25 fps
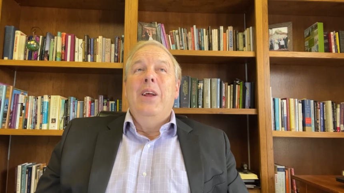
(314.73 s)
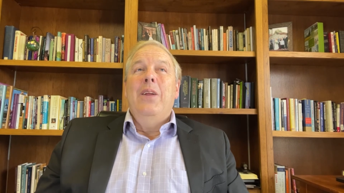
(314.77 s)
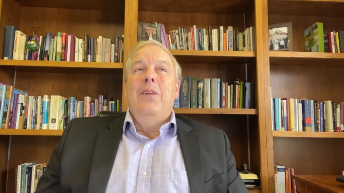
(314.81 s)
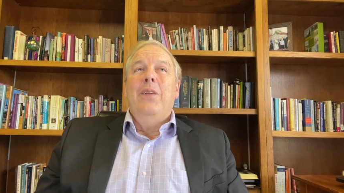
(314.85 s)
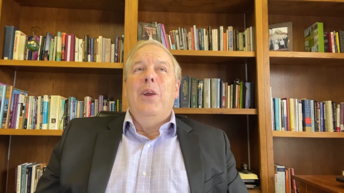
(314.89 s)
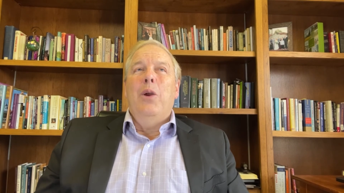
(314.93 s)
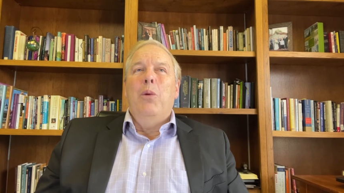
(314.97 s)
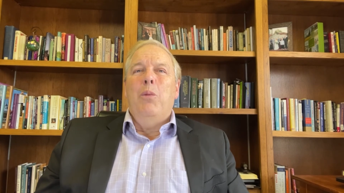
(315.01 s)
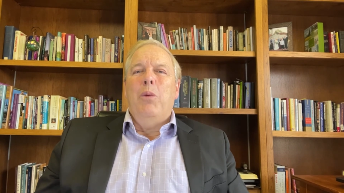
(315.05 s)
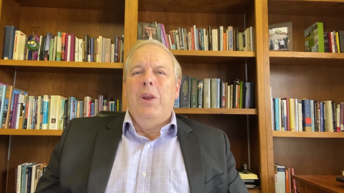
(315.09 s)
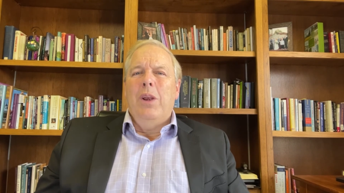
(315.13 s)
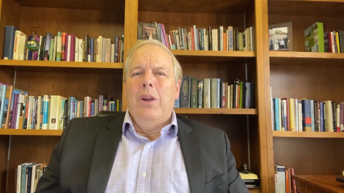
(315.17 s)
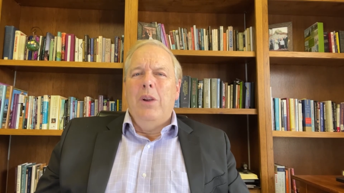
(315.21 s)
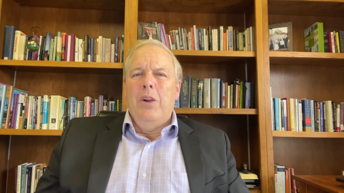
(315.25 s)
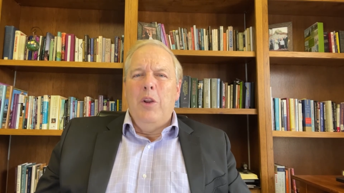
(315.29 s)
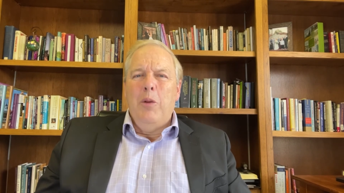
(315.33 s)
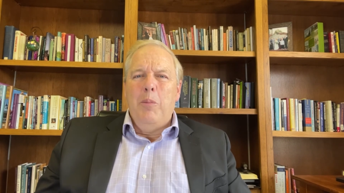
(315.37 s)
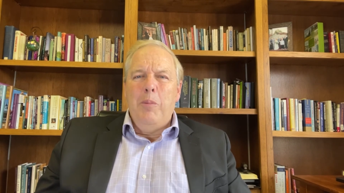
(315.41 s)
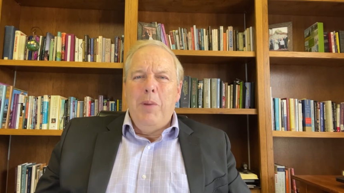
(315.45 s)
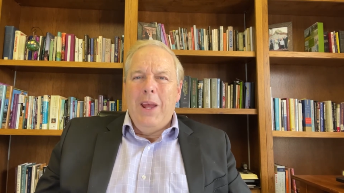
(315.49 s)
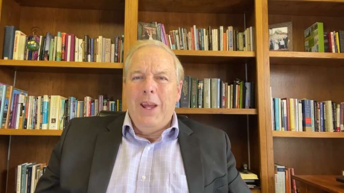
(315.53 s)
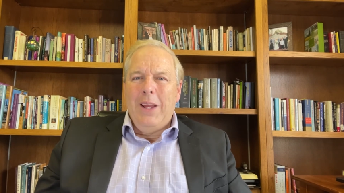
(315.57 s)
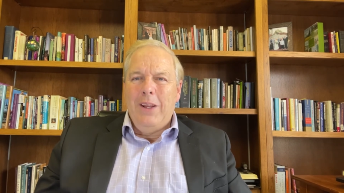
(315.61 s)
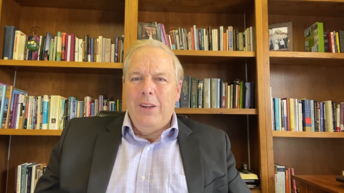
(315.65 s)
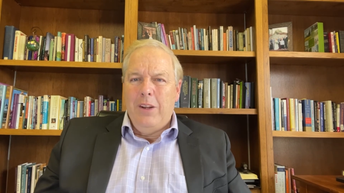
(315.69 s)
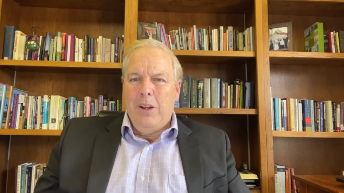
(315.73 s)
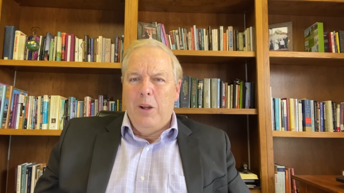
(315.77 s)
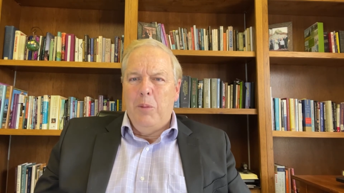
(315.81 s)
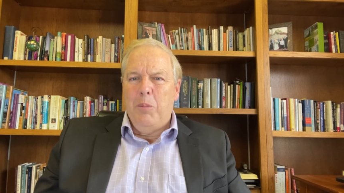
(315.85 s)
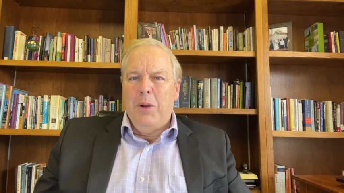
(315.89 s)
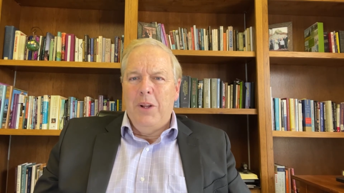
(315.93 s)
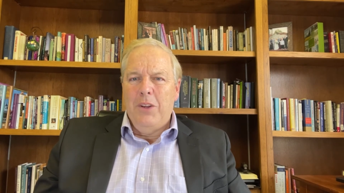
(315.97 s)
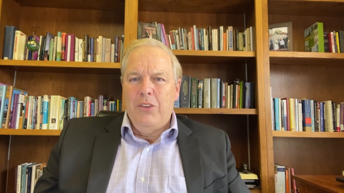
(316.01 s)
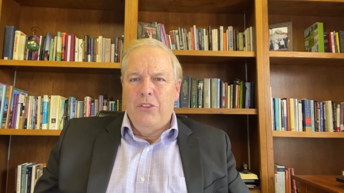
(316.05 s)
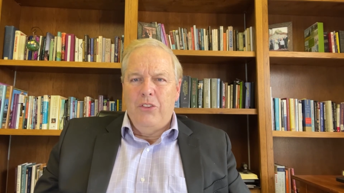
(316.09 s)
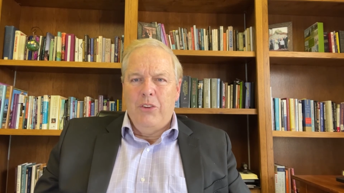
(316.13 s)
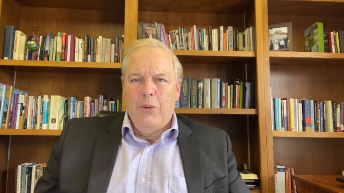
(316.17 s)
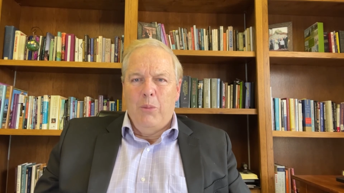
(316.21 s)
that we are dependent
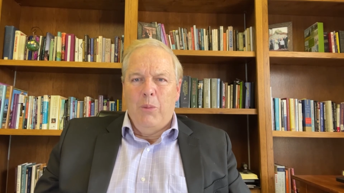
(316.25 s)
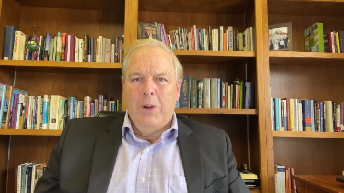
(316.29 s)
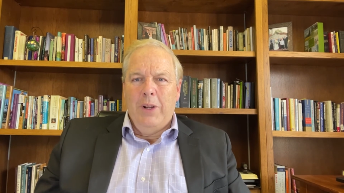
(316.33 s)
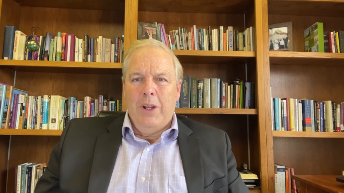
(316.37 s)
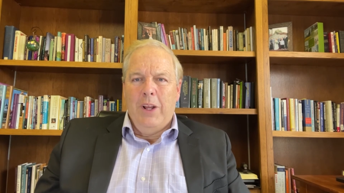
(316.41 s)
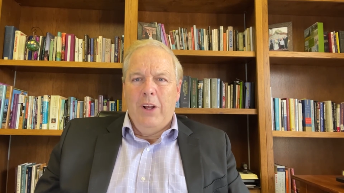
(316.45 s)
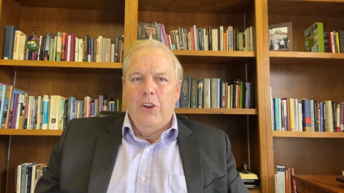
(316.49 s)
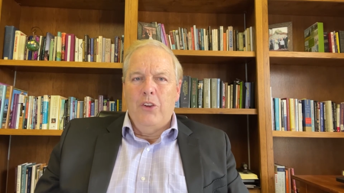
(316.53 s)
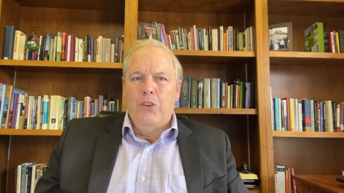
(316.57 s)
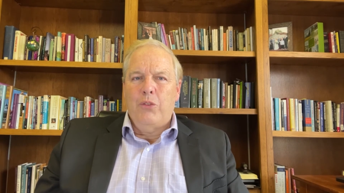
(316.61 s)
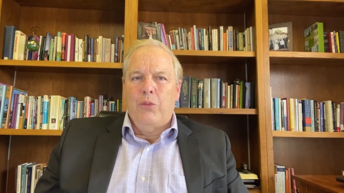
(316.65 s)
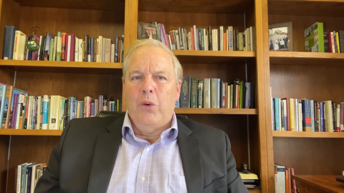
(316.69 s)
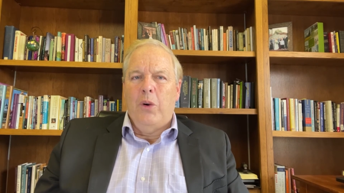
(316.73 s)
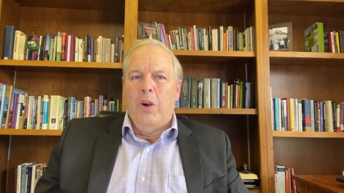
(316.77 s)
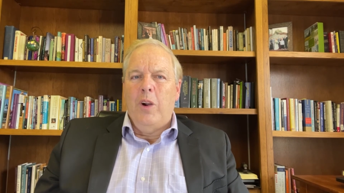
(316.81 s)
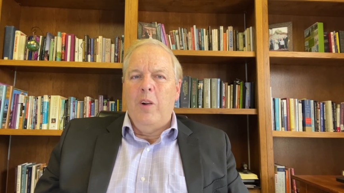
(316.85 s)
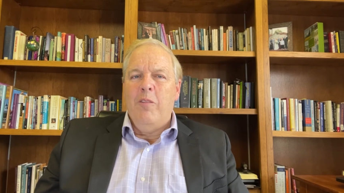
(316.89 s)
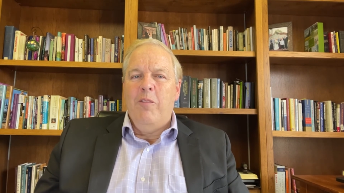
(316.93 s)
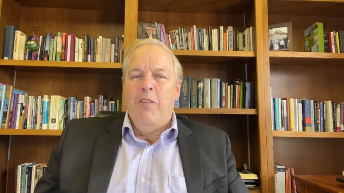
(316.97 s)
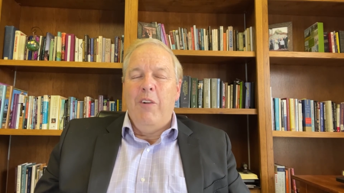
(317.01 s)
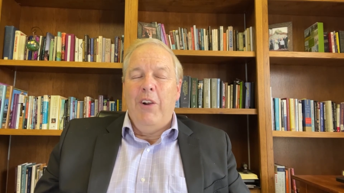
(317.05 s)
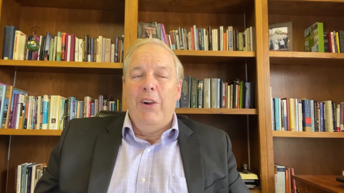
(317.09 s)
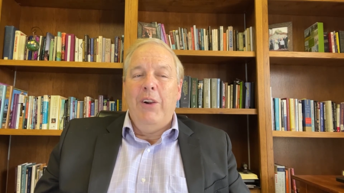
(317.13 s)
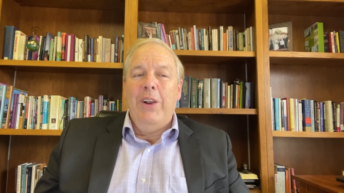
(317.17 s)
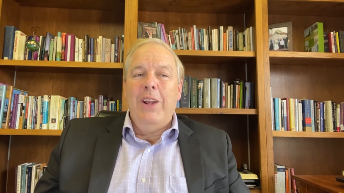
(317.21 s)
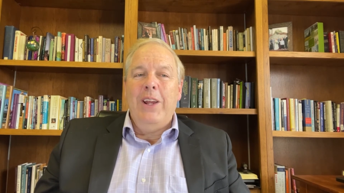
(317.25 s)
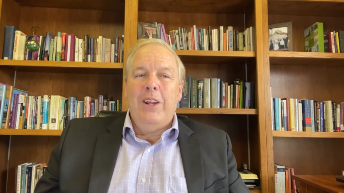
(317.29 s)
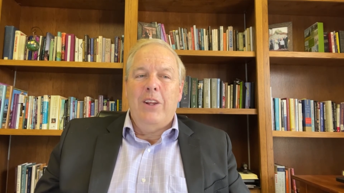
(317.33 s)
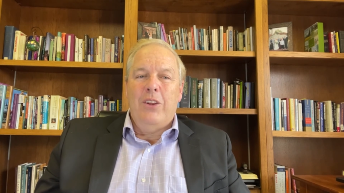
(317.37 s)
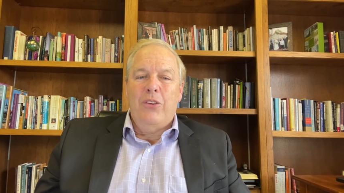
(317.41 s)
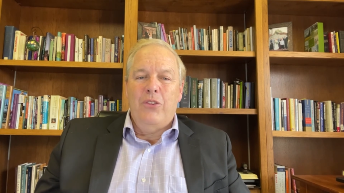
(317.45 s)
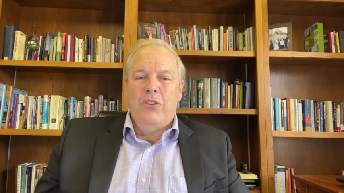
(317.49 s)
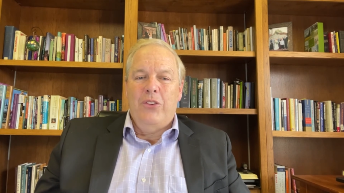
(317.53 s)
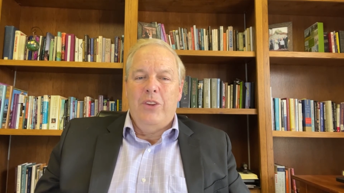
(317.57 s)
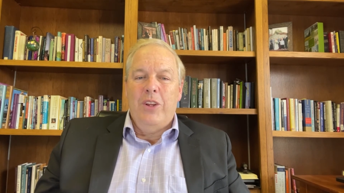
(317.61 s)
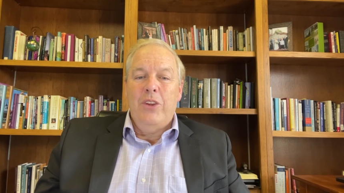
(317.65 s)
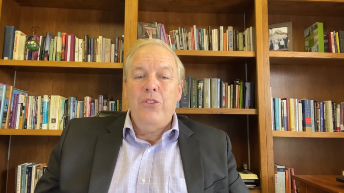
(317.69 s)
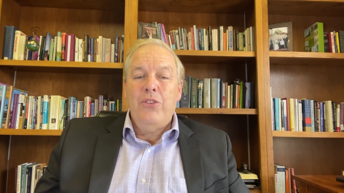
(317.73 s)
upon someone else for our very
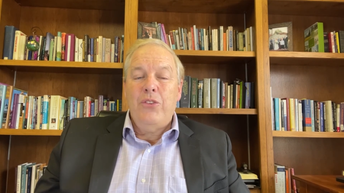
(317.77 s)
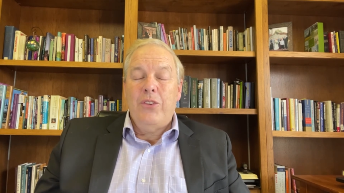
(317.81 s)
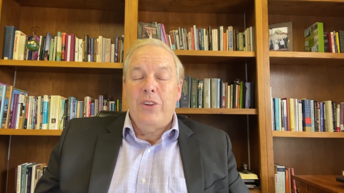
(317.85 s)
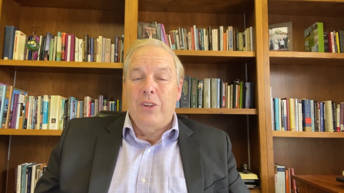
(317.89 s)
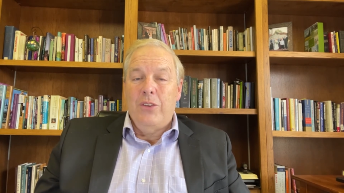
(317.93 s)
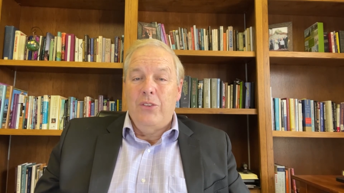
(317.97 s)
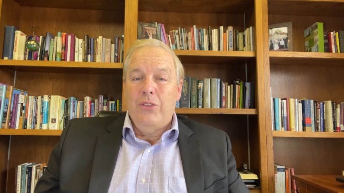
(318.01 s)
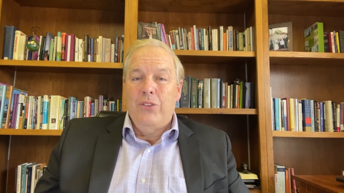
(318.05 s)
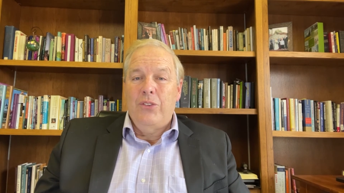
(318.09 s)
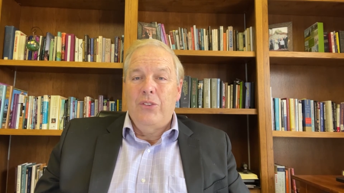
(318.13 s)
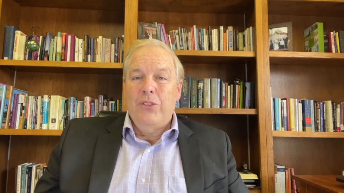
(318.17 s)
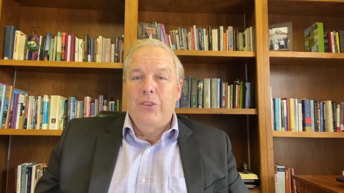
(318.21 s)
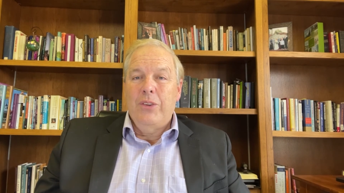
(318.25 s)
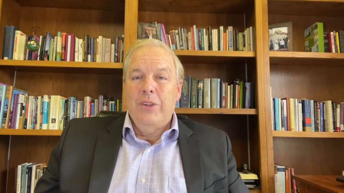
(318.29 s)
existence.